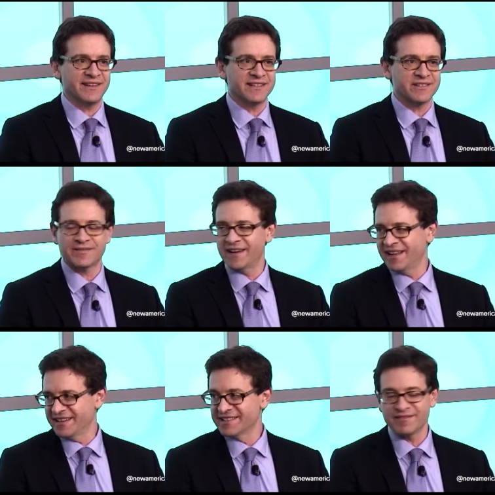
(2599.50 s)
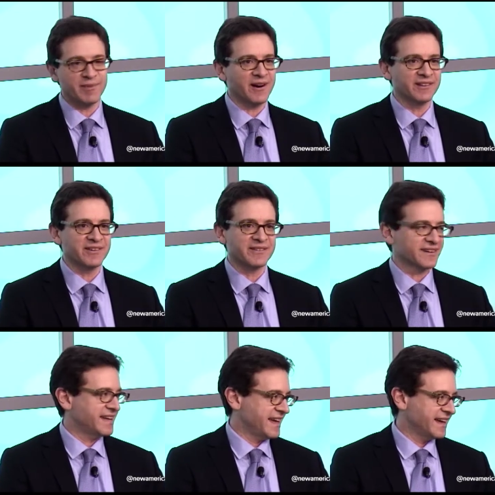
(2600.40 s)
in surveillance of Martin Luther
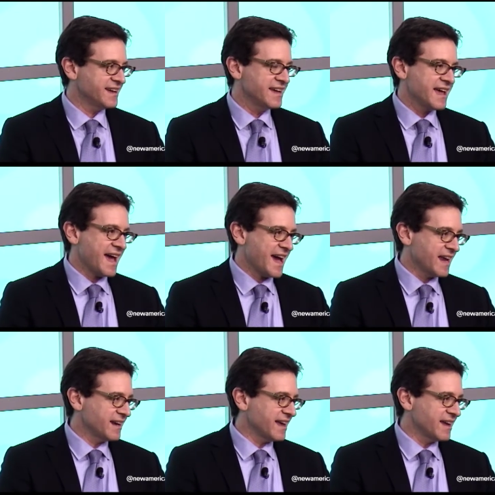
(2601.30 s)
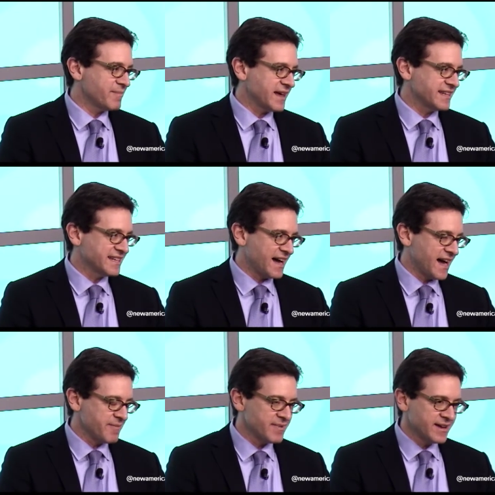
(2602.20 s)
King. And by the
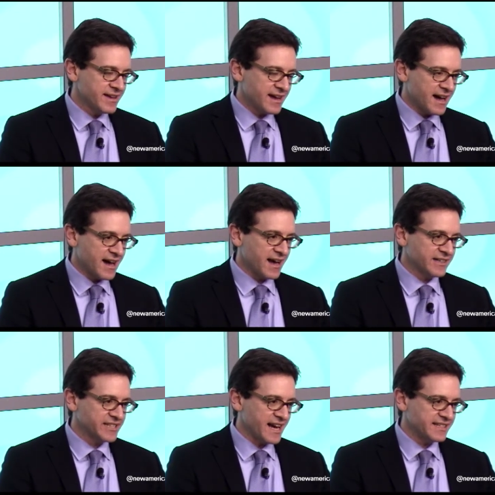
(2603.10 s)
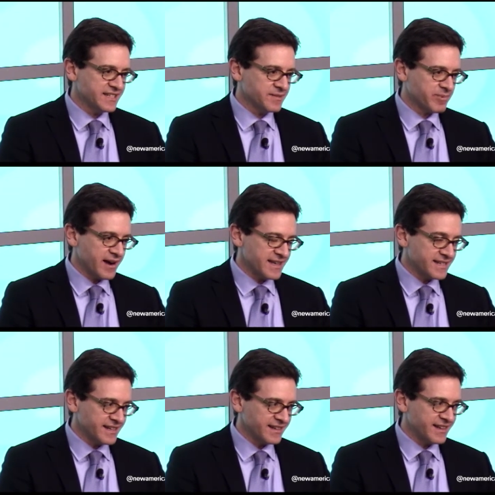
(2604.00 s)
time Johnson's
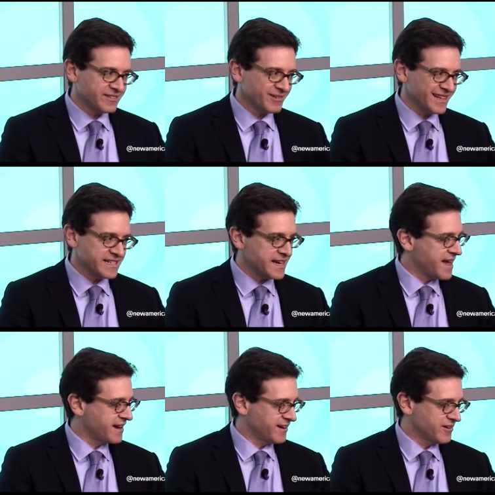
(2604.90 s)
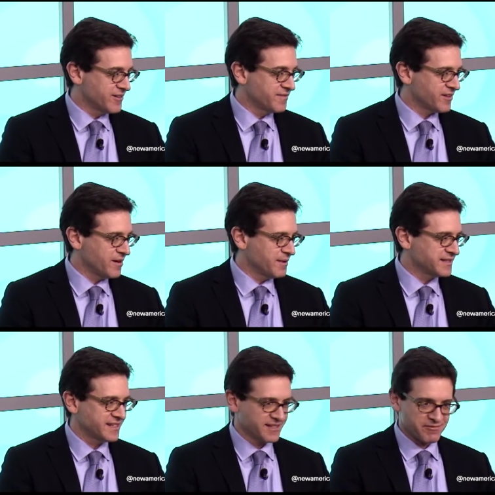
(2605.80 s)
president, it's really J. Edgar Hoover
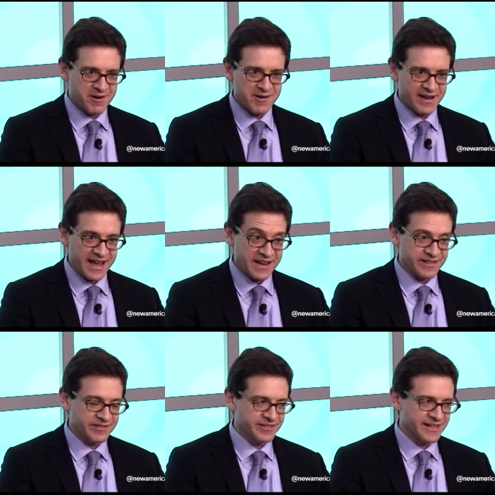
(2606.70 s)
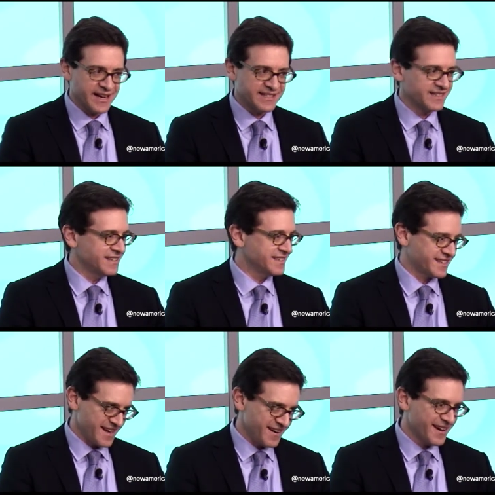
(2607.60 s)
almost as a rogue agent who Johnson is
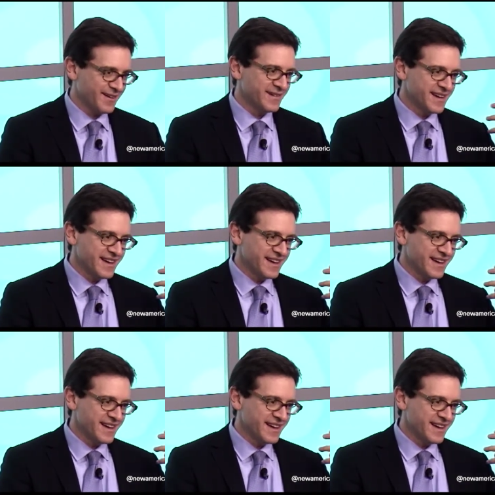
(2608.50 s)
scared of,